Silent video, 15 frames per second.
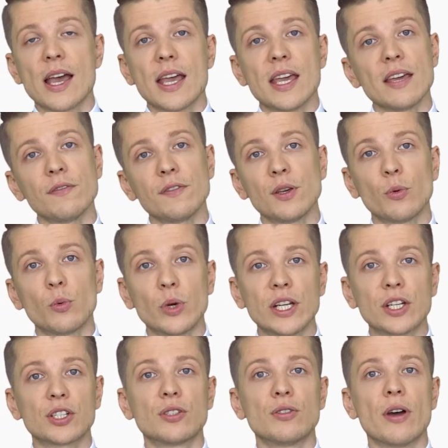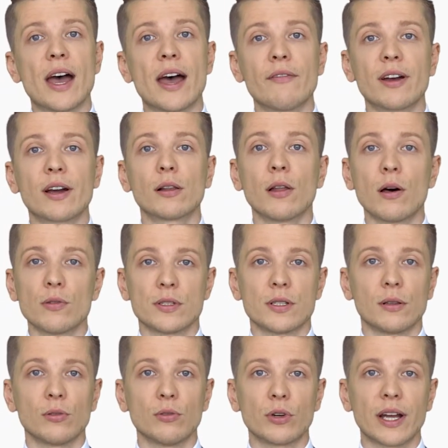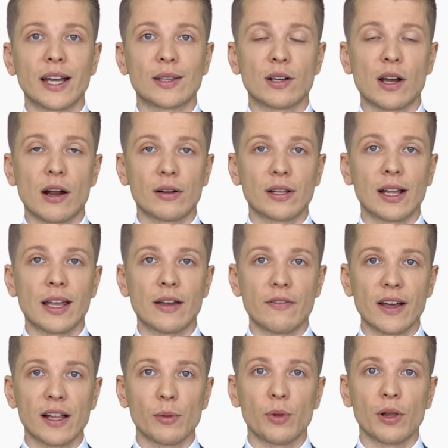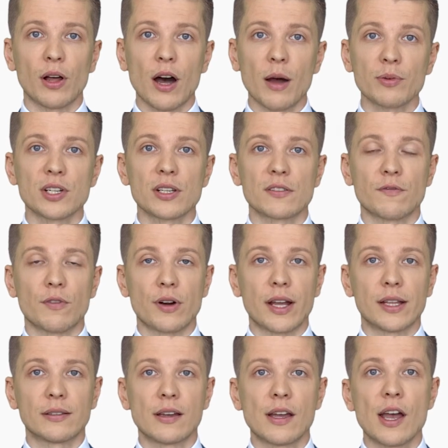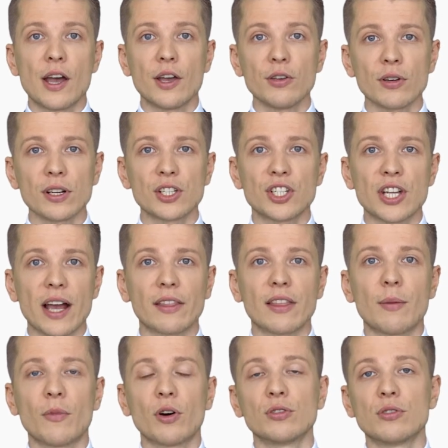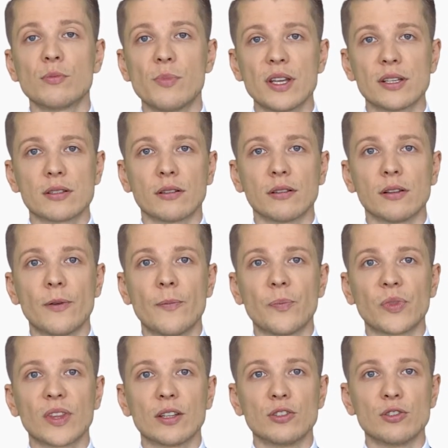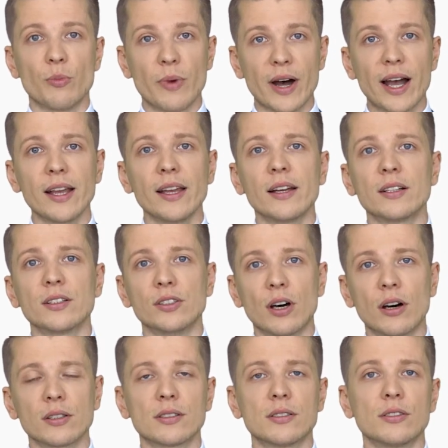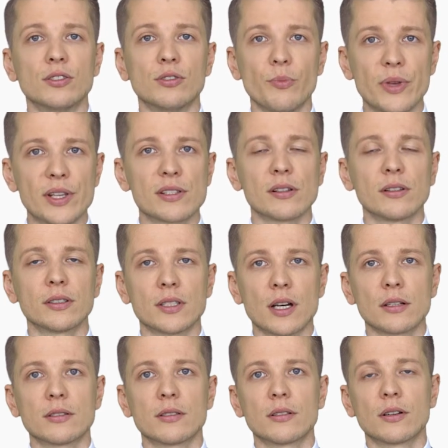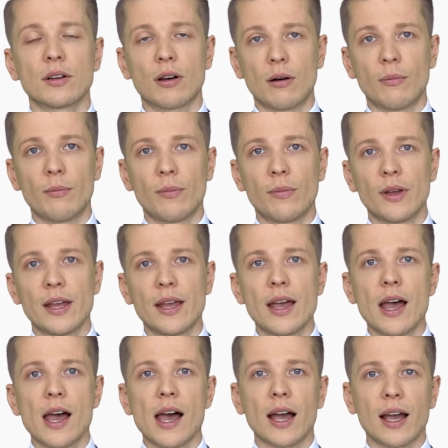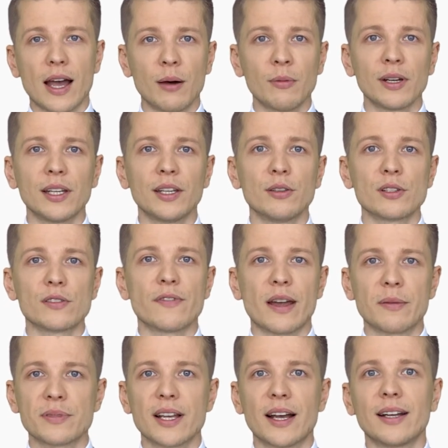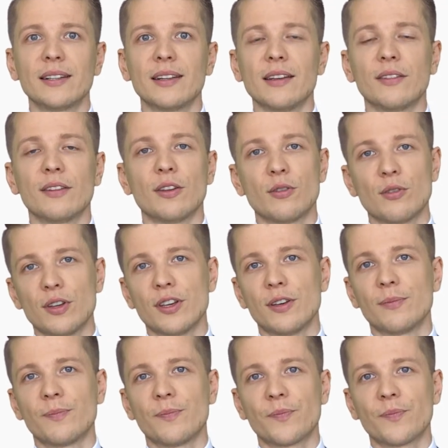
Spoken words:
If you wish to have a closer look at currently available options for rent, you can check them on Dubizzle, dubai.dubizzle.com, a commonly used website in the UAE.